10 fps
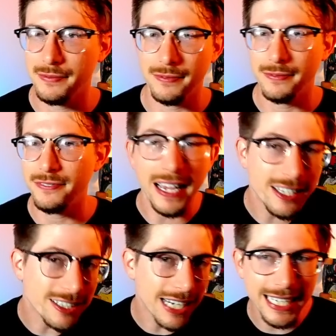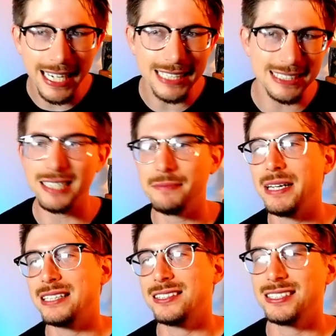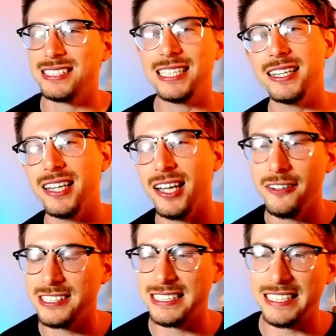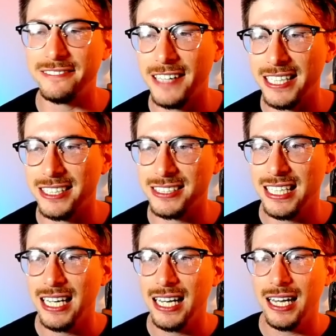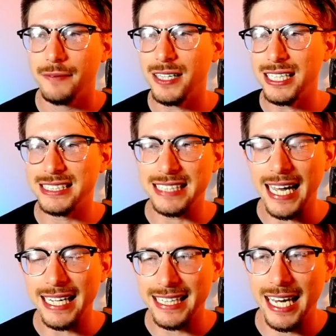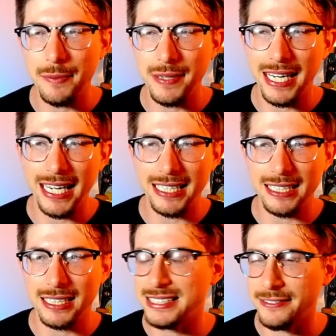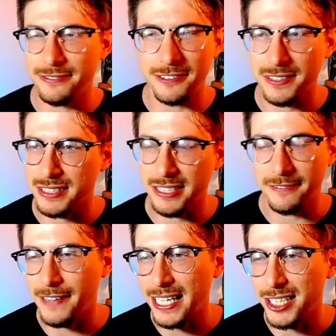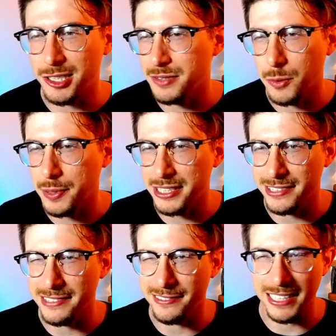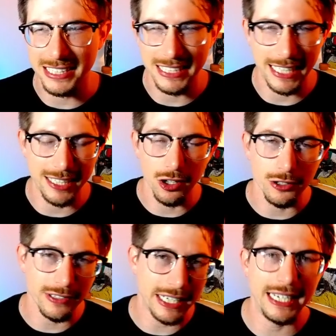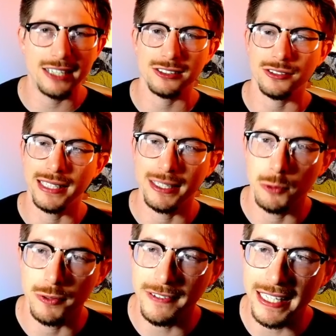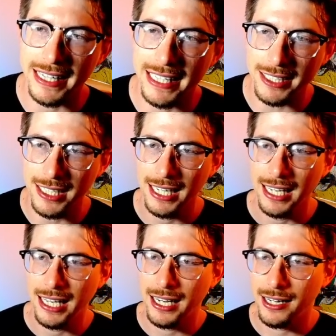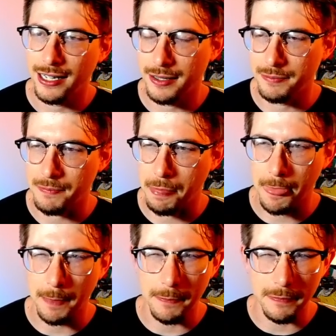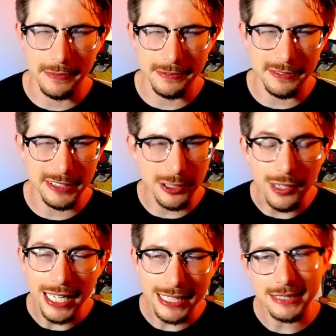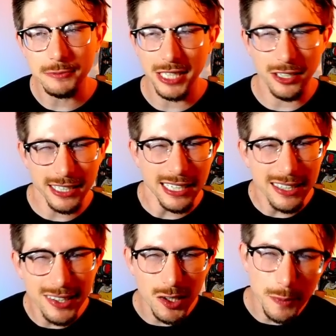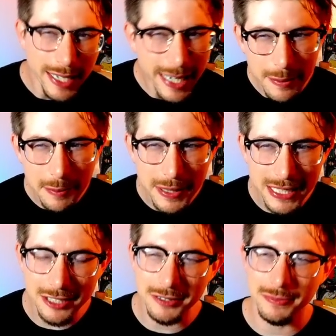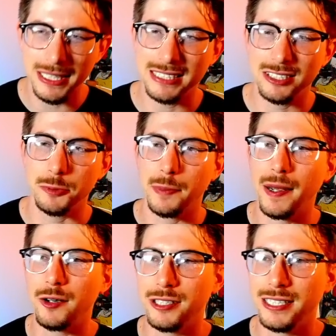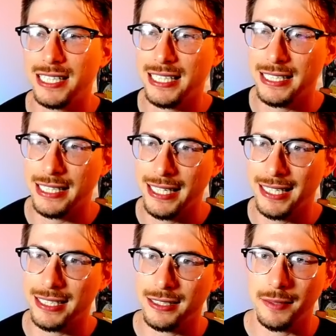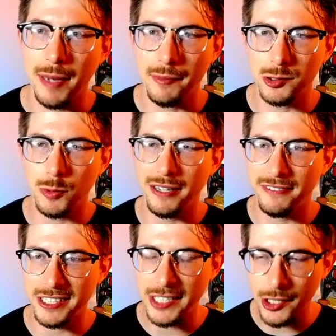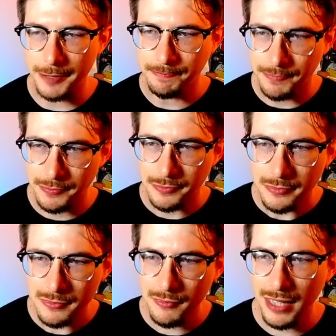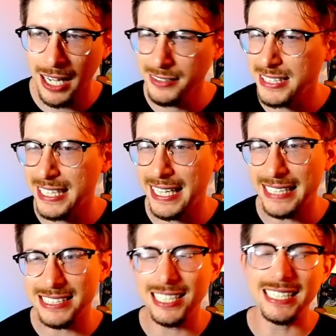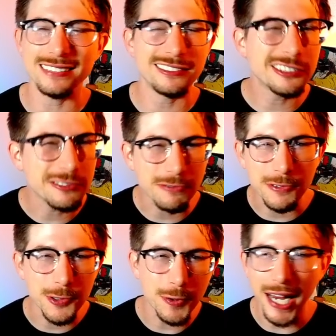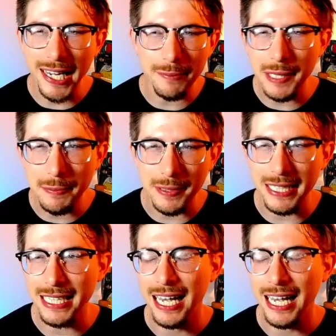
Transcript: fighter, I guess. Like Metagross doesn't love to see fighters. Not exactly ABA, except for to fire. Nobody's really running Chandelure right now, so I think we're fine there. Snorlax, we are a little bit ABB too, because Superpower can hit the Mamoswine very hard. Outside of that, it's not true ABB,